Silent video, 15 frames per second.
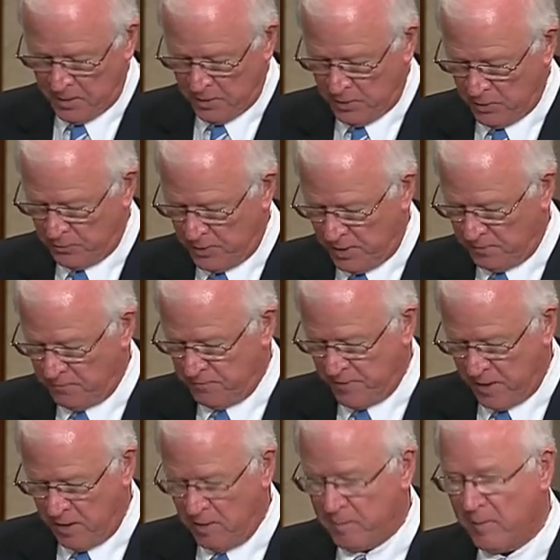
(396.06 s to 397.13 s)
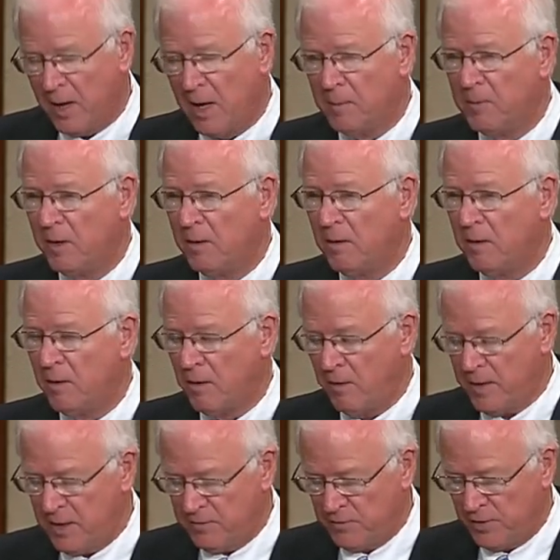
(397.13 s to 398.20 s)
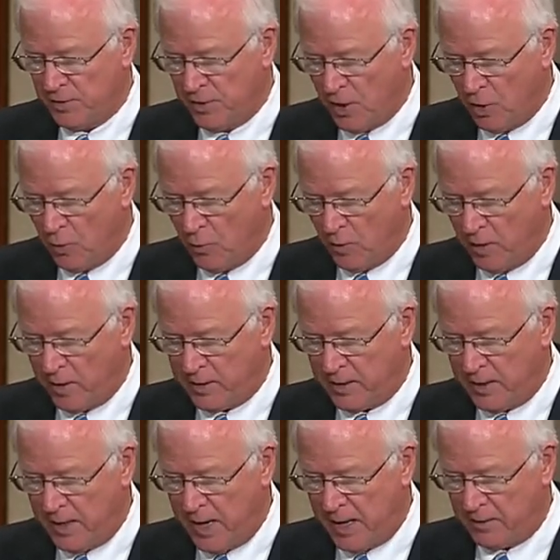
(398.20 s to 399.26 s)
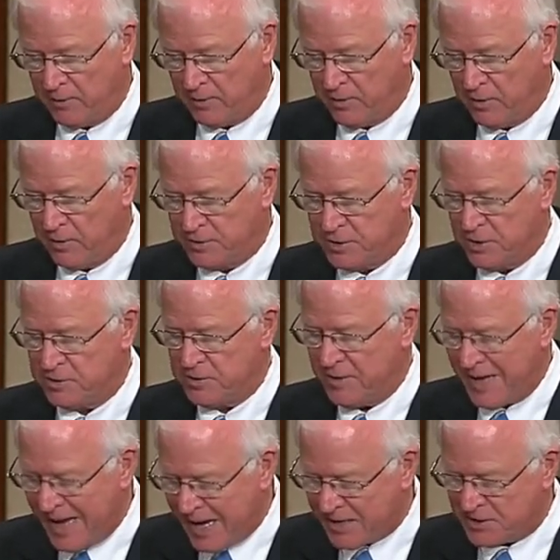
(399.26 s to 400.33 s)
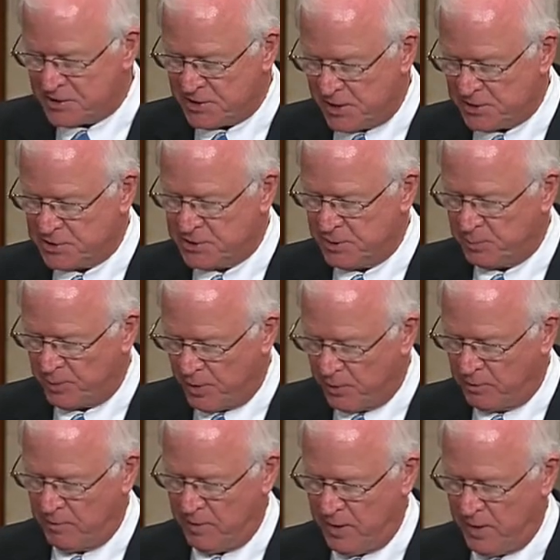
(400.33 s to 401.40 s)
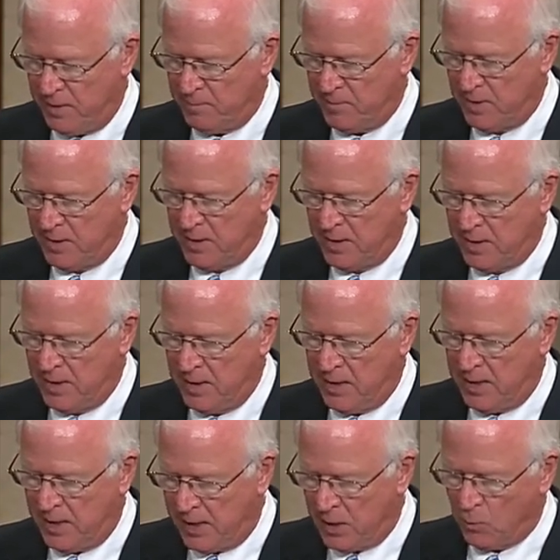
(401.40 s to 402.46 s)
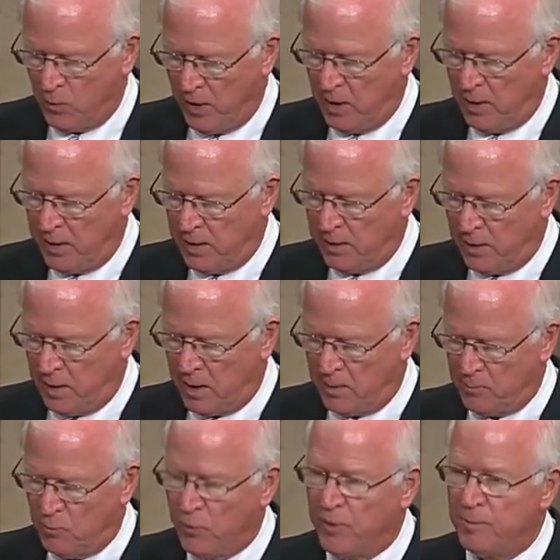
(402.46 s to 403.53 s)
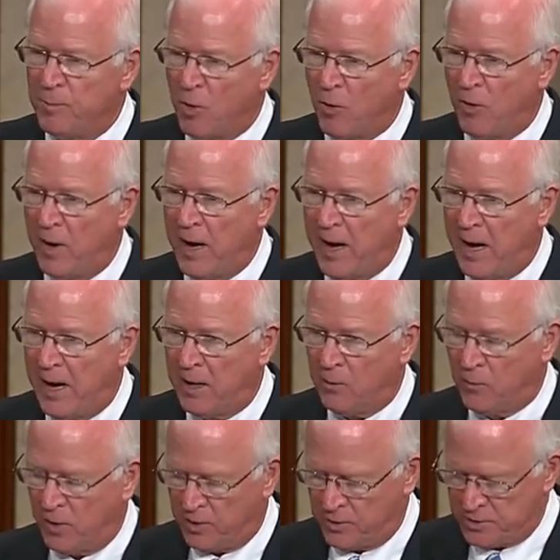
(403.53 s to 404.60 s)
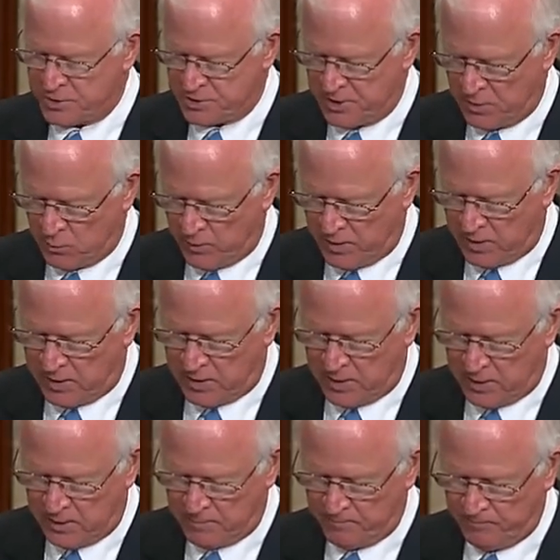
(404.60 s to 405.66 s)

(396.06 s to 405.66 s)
who did very minimal or even no work in agriculture to access the program, and that we'll end up with more ag workers than we need.